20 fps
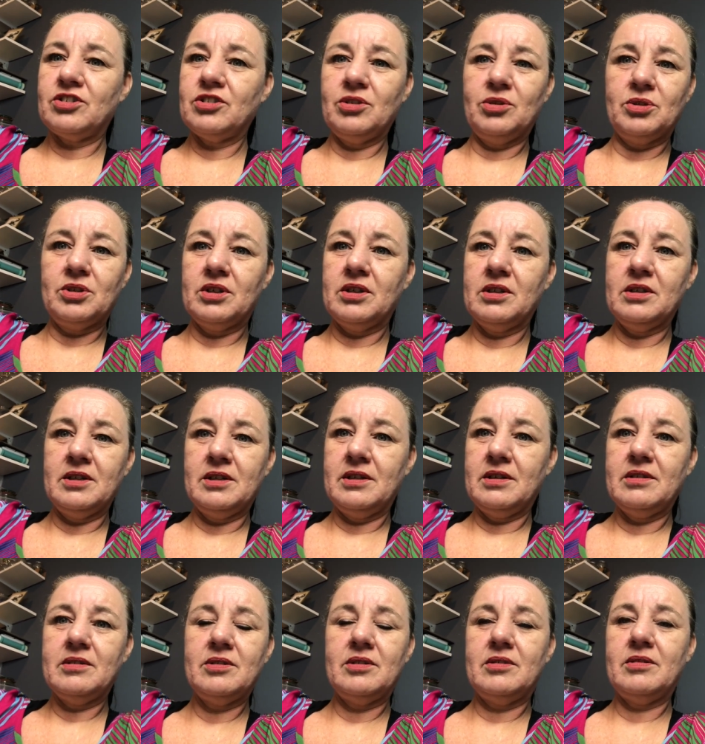Or
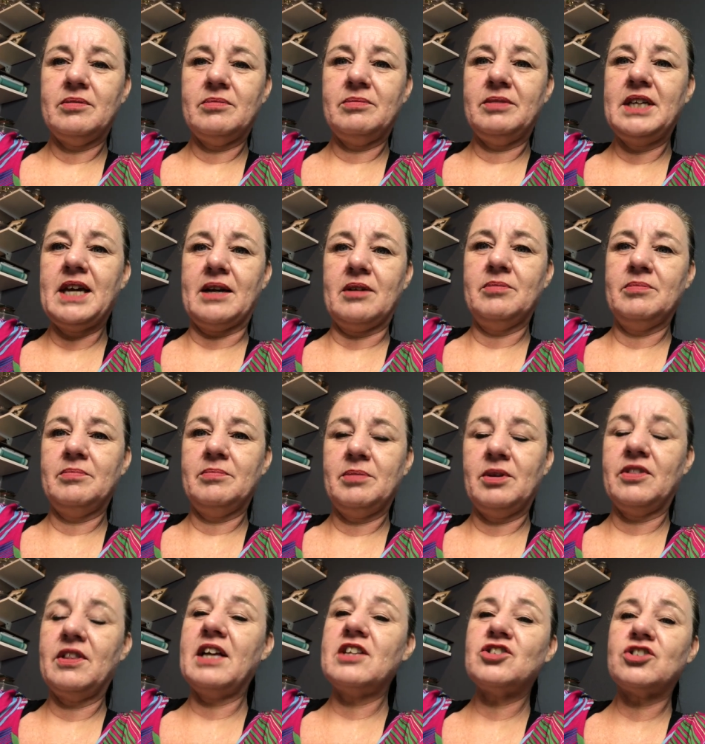yeah, but
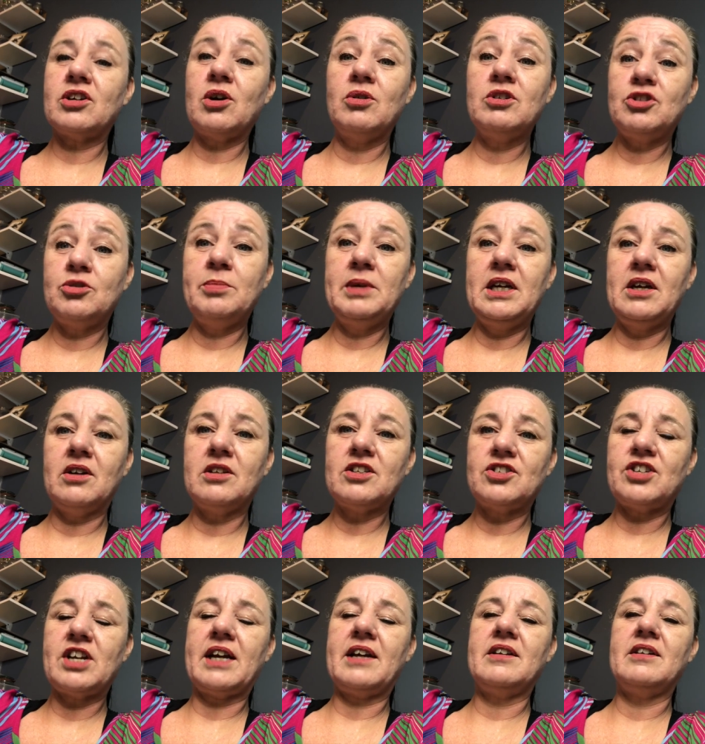that's going to be on the
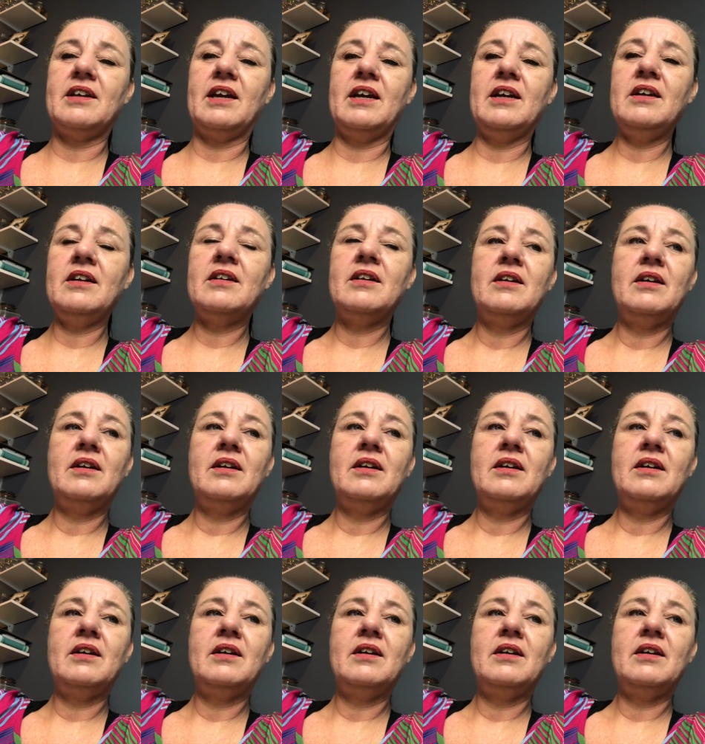second day,